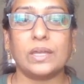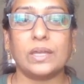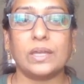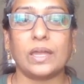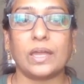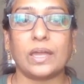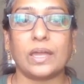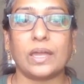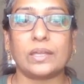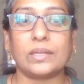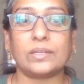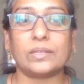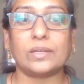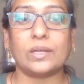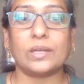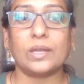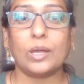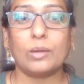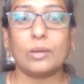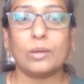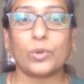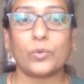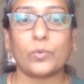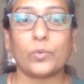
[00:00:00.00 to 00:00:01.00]
and
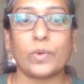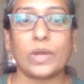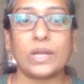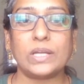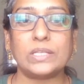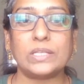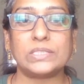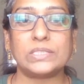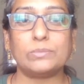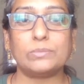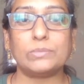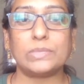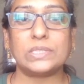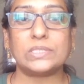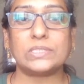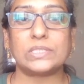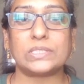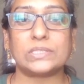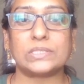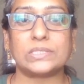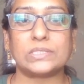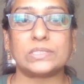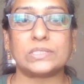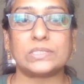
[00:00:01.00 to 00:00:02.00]
provide seamless
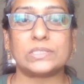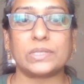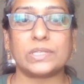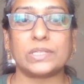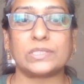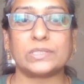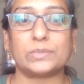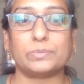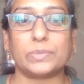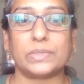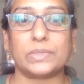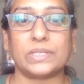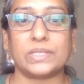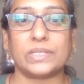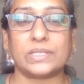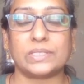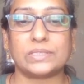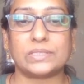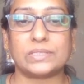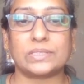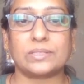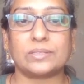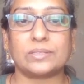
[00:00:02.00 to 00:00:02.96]
customer experience.